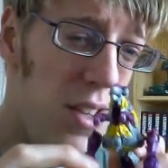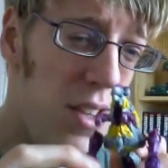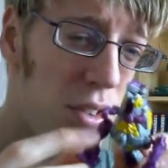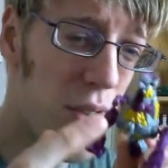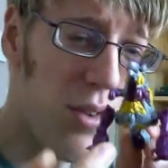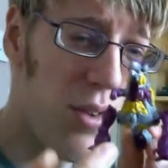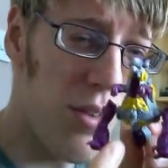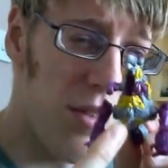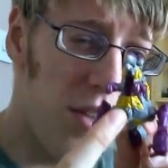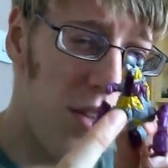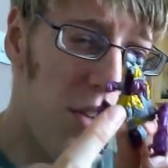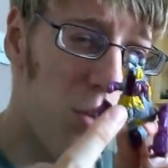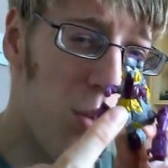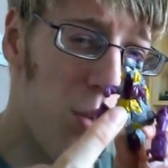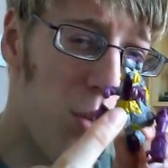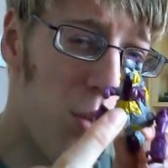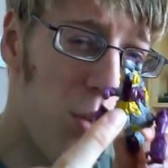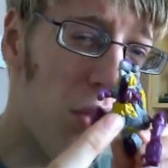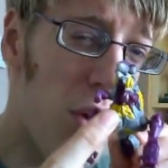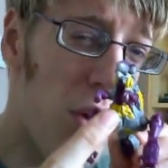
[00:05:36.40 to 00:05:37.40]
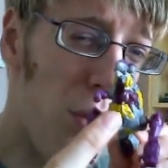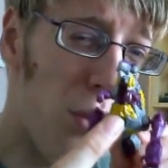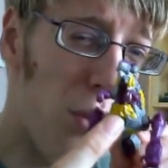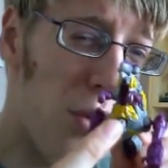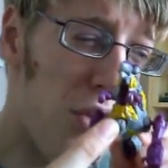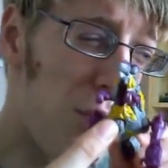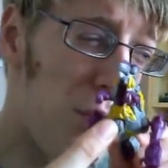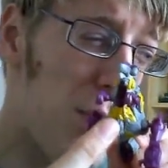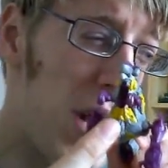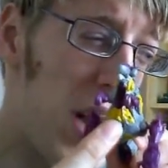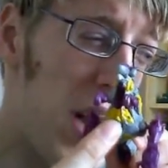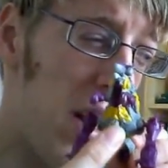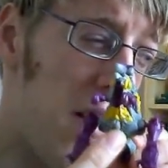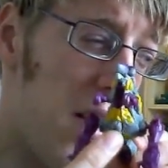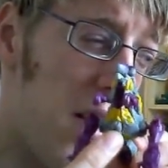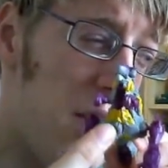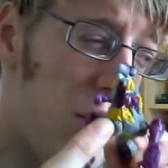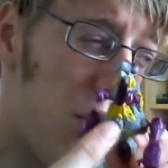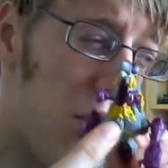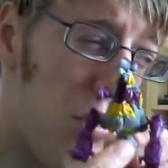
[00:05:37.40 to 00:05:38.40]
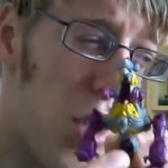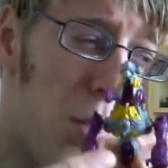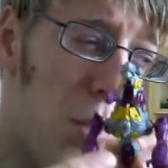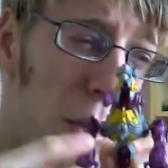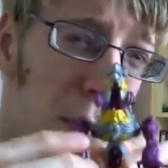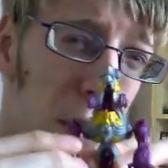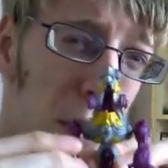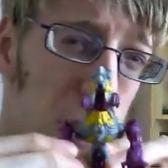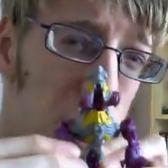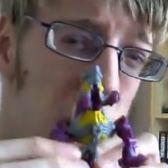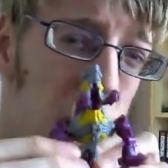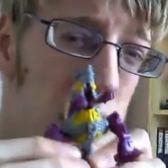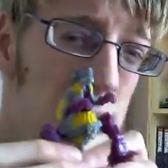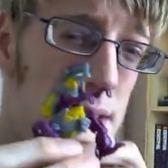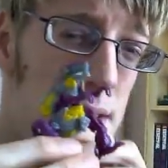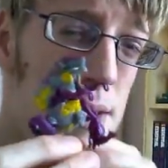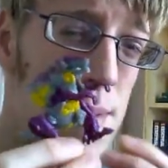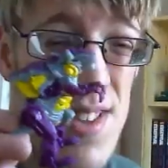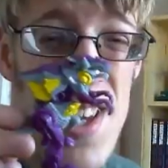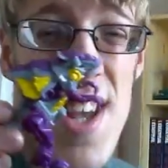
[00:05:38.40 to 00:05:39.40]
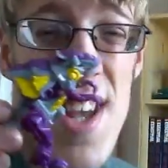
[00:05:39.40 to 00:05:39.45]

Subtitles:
He's got this weird growth on his belly that is his robot mode head.